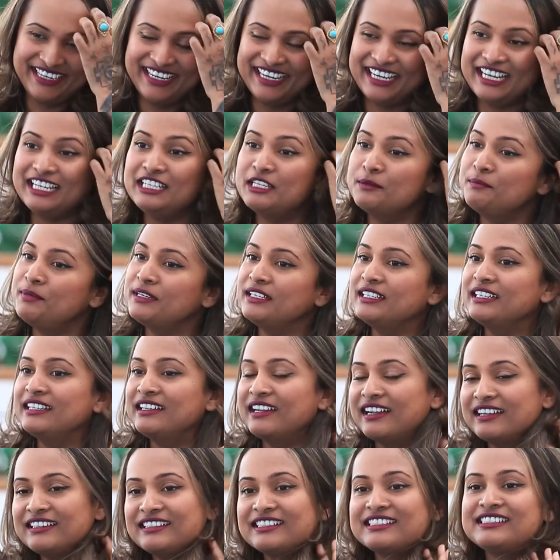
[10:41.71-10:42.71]
Yeah,
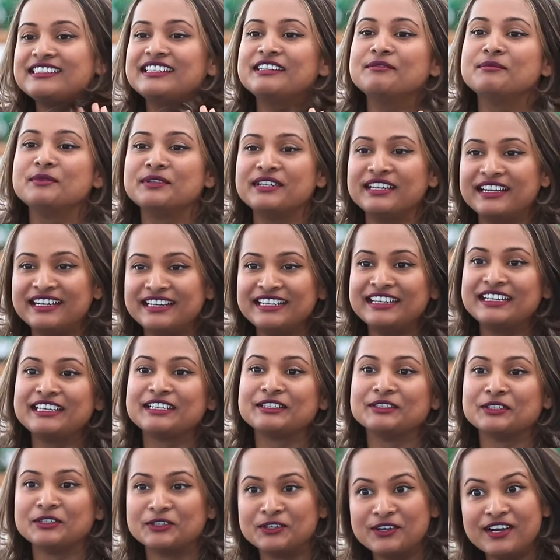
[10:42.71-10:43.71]
independent artist munnadiye
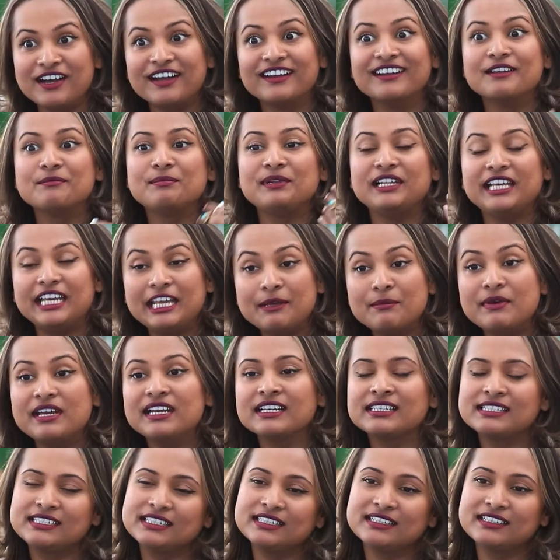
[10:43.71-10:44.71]
irno, and a
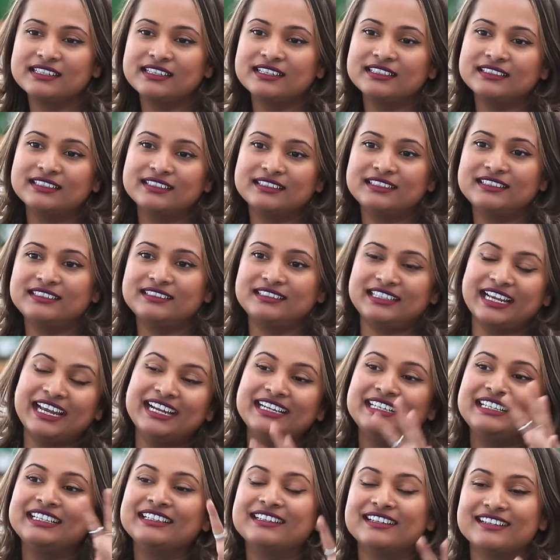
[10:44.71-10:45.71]
playback singer and the
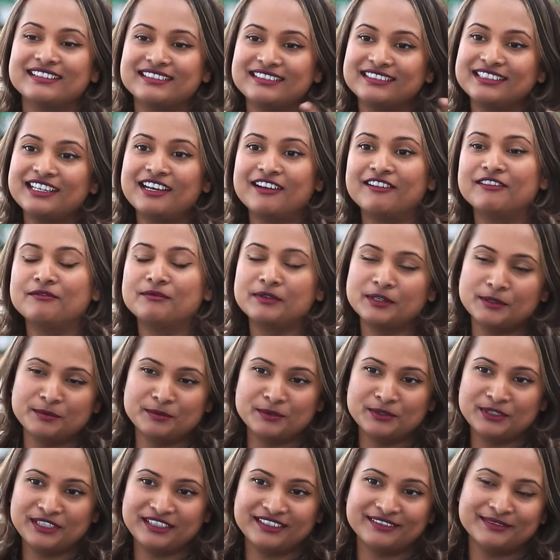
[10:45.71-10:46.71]
title kadachadhu avanga
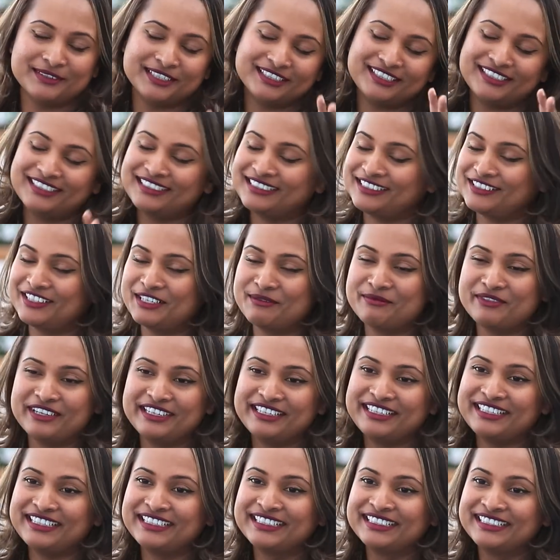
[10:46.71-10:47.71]
mooliyama than, so I'm
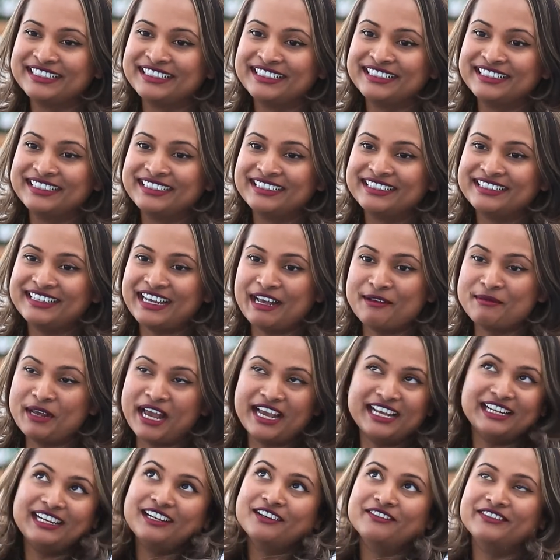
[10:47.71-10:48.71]
very, yeah. And
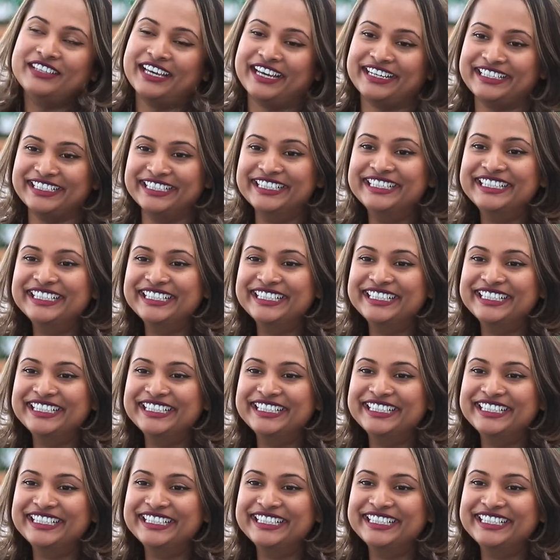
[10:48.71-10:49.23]
I love that.